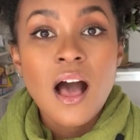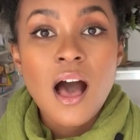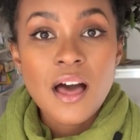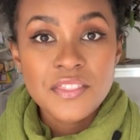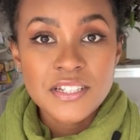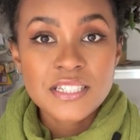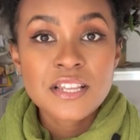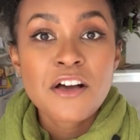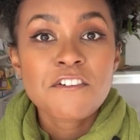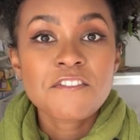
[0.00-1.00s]
Others
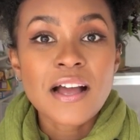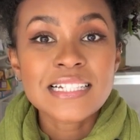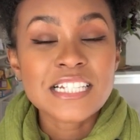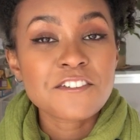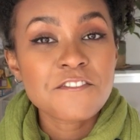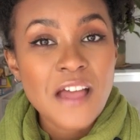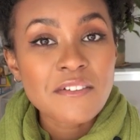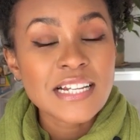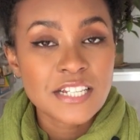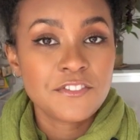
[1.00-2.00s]
find it
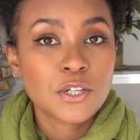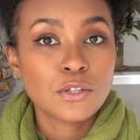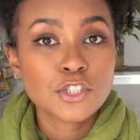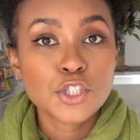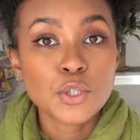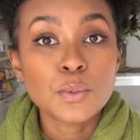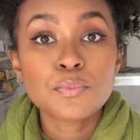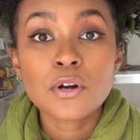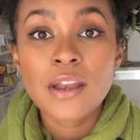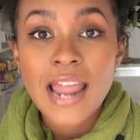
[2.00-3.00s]
very difficult to
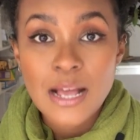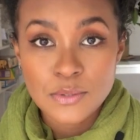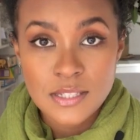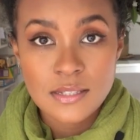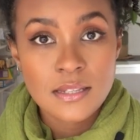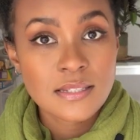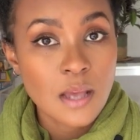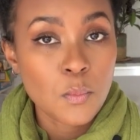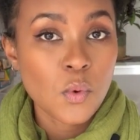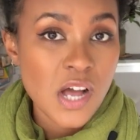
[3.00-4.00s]
pronounce
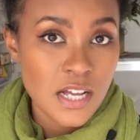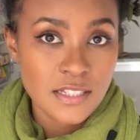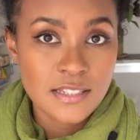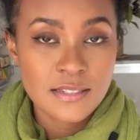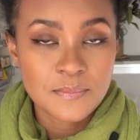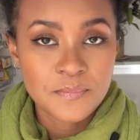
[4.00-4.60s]
some words.